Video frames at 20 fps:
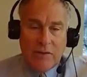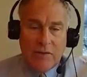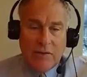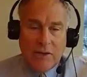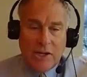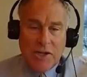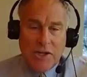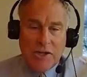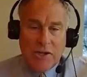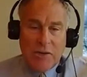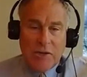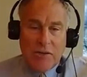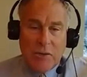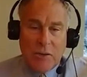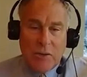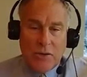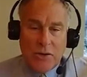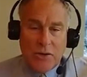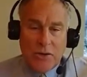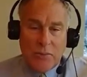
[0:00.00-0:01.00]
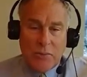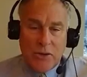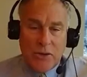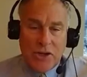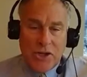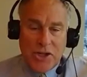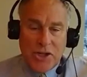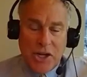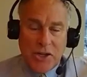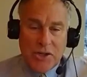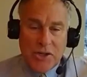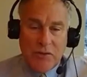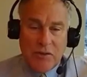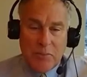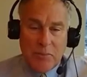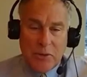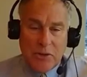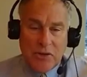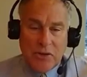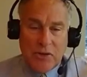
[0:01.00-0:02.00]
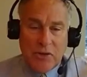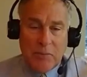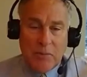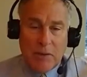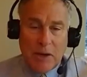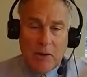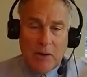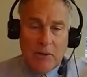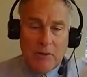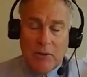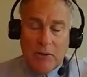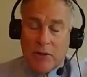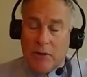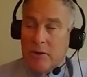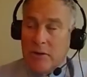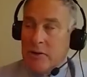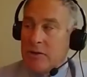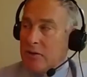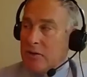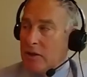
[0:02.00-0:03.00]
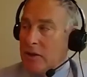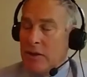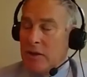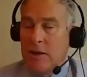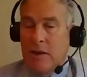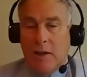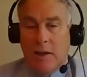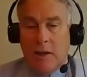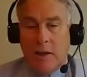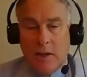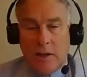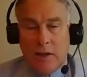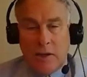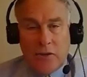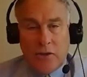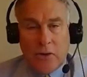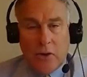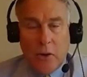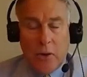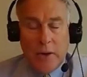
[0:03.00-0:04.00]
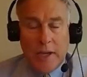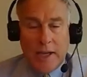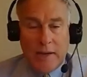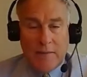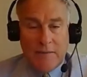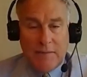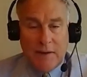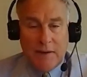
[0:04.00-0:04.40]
inflation or the depreciation of the purchasing power of the currency is growing at